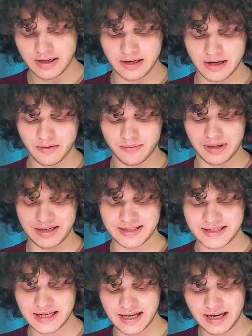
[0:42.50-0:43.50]
Now
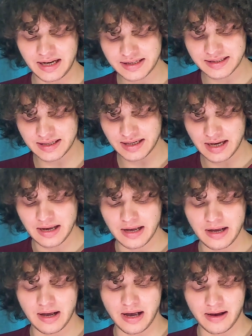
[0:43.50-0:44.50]
press settings.
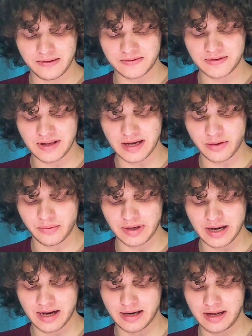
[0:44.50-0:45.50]
After that, we
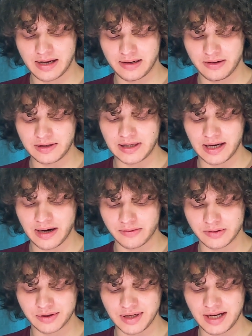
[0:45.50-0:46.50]
gotta locate
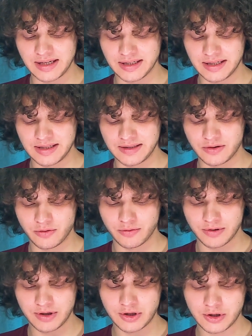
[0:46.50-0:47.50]
our data and
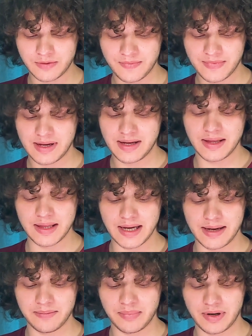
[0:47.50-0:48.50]
storage.
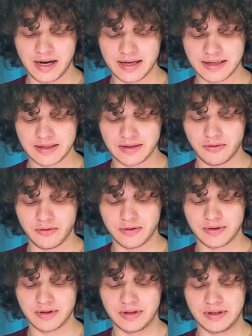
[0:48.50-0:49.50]
Then press
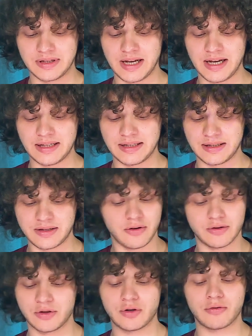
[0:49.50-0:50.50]
on
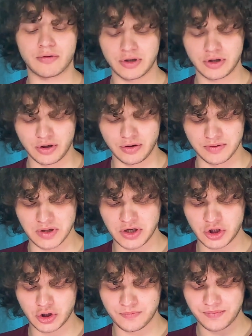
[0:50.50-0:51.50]
storage
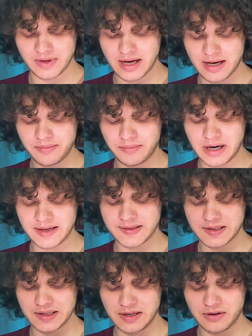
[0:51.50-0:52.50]
usage and
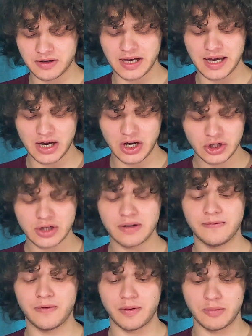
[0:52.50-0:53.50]
press clear cache.
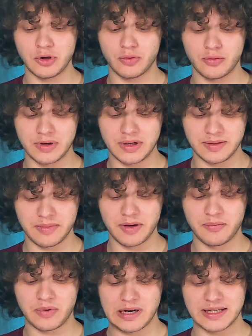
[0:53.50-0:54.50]
Confirm your choice
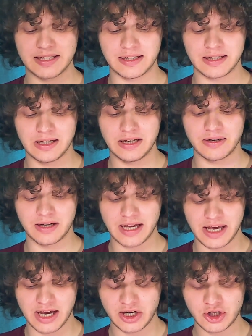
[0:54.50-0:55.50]
by pressing clear
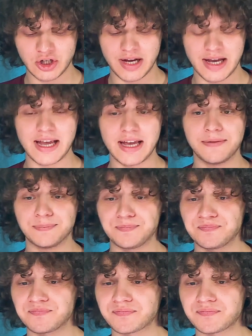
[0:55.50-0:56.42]
cache, and